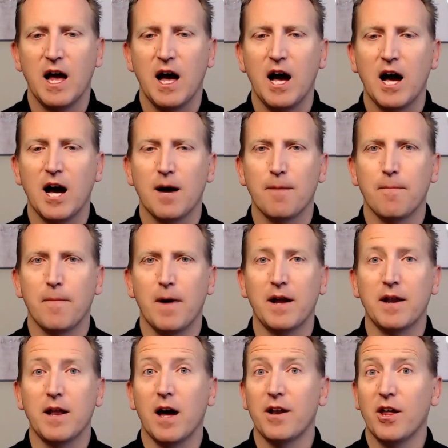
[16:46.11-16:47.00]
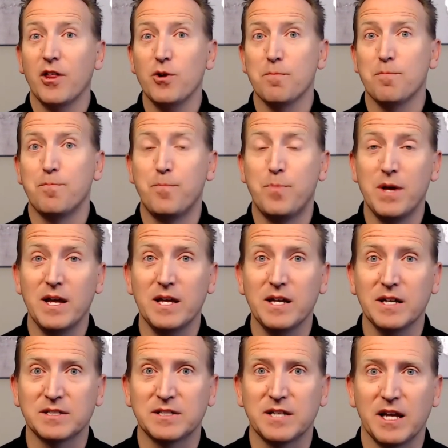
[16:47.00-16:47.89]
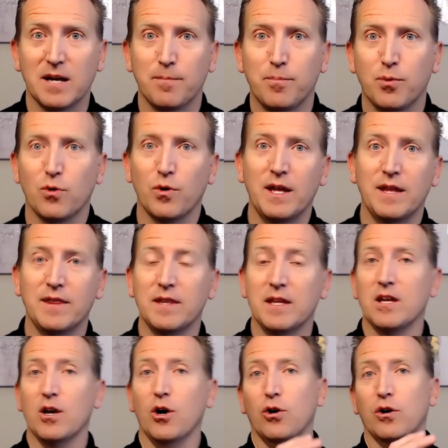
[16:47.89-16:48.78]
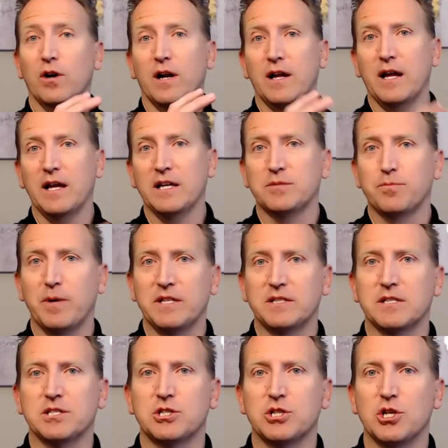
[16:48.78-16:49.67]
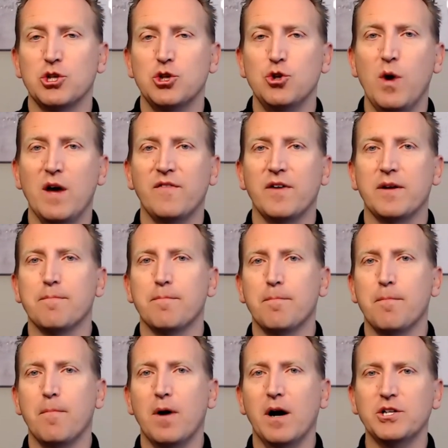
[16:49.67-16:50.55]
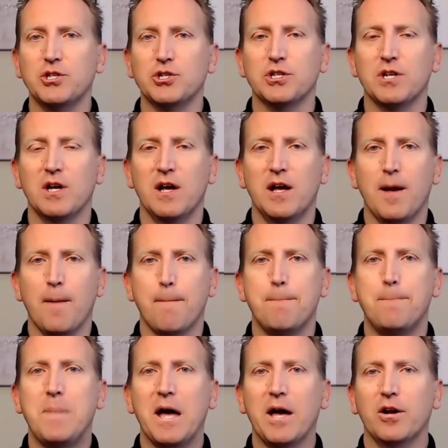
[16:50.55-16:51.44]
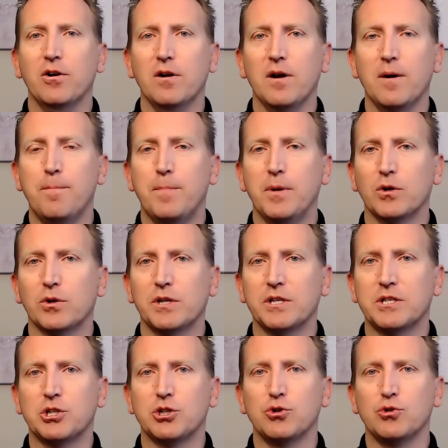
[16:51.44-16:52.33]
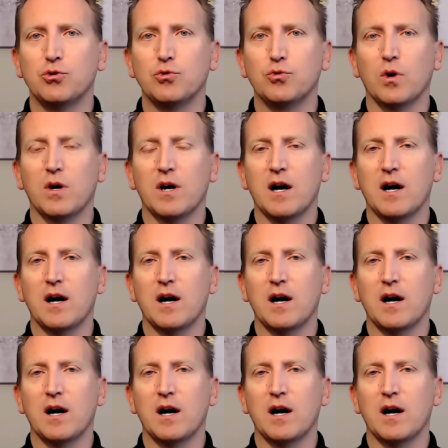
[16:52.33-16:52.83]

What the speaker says: another big example in the RIA space is you have a much better ability to